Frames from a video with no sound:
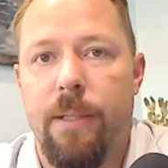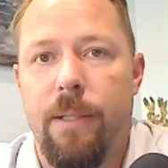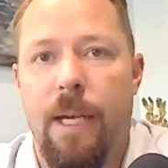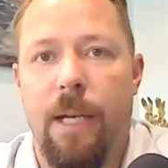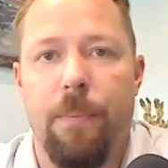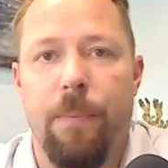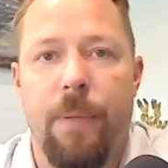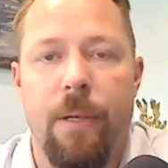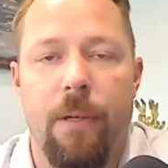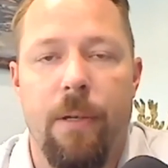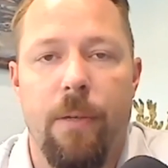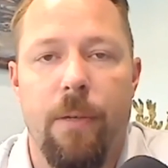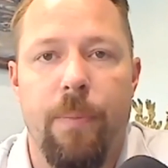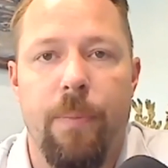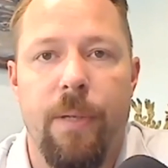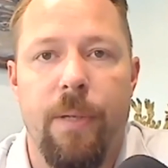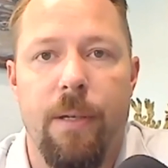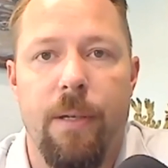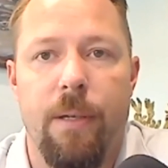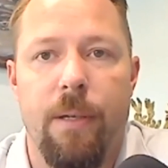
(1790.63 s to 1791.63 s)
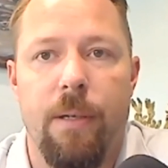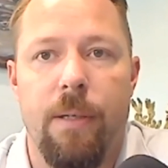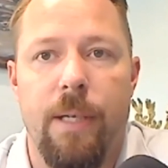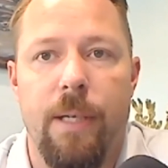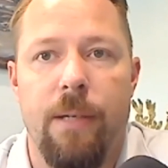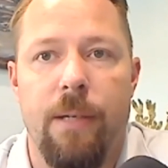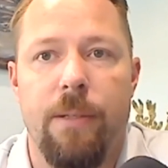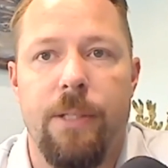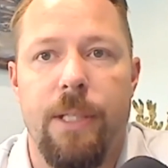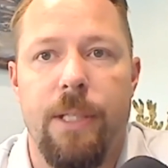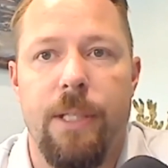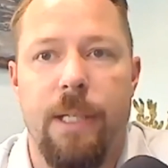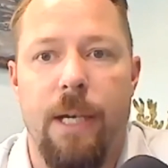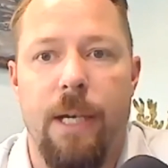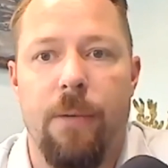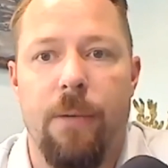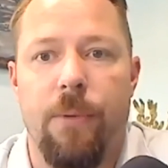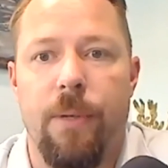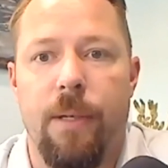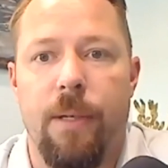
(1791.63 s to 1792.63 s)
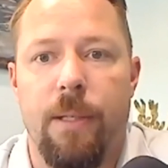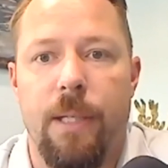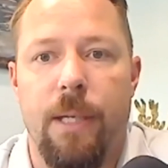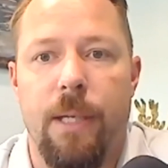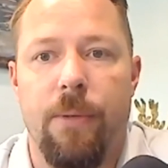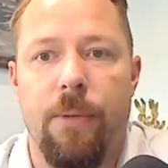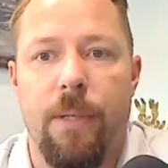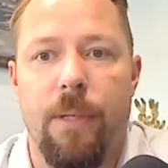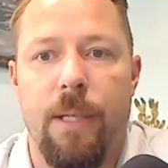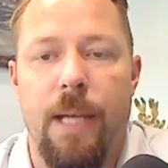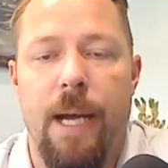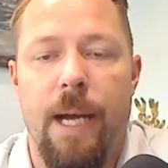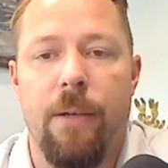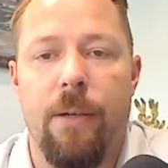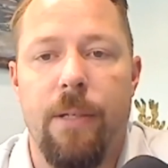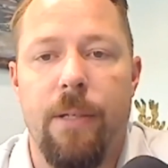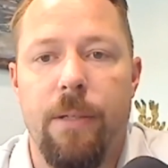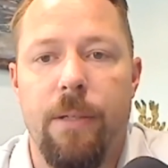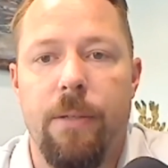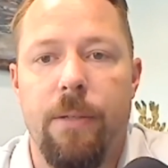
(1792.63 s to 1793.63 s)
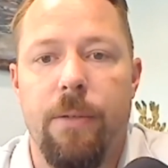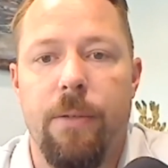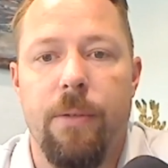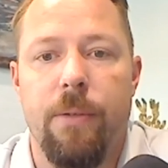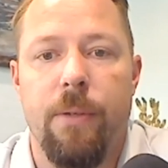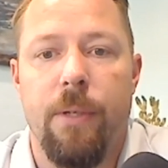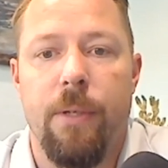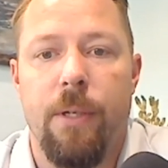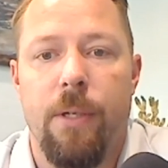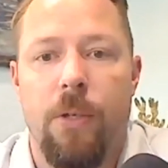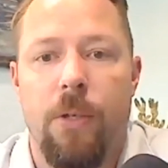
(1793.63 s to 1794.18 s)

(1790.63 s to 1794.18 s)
and a peer-to-peer energy network that would allow you